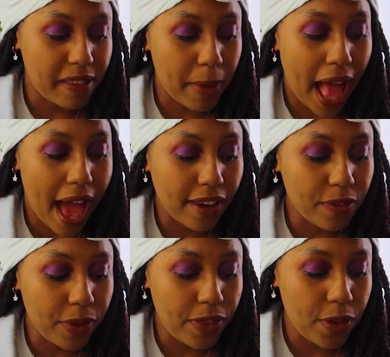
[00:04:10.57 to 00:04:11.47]
to be
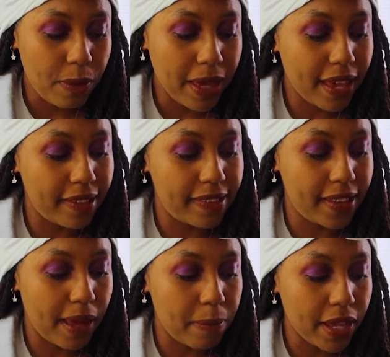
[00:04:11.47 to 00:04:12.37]
honest with you, because
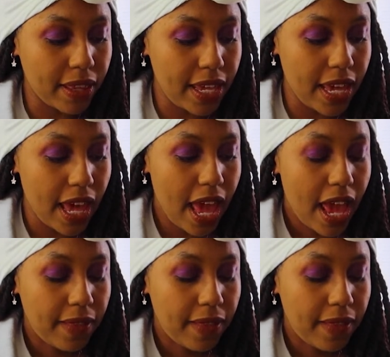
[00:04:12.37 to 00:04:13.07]
typically